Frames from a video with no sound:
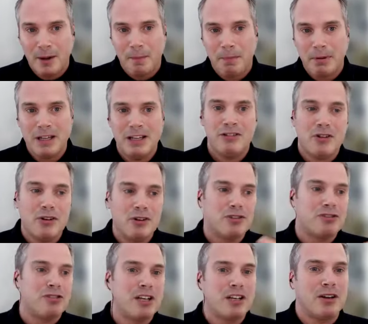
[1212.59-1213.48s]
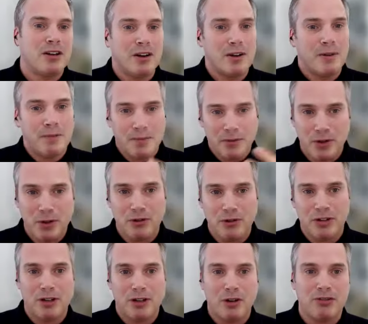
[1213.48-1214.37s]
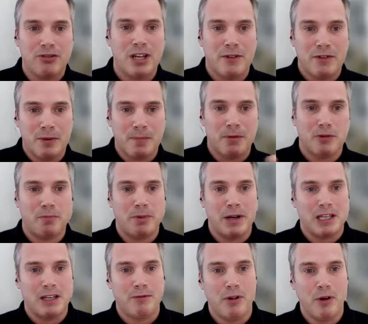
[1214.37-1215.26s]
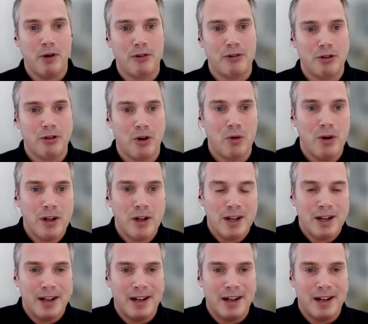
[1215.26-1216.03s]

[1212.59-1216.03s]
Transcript: please consider using those different perspectives also